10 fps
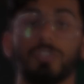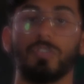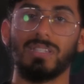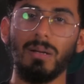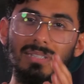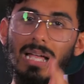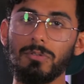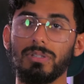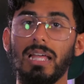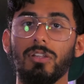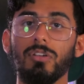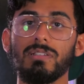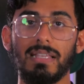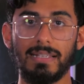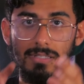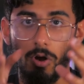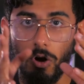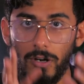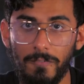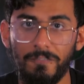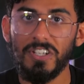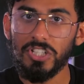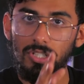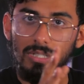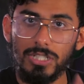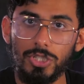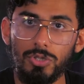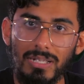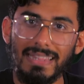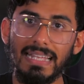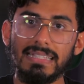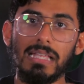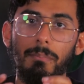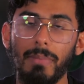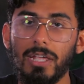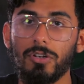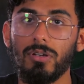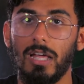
So sometimes what that looks like is artificially doing things that make your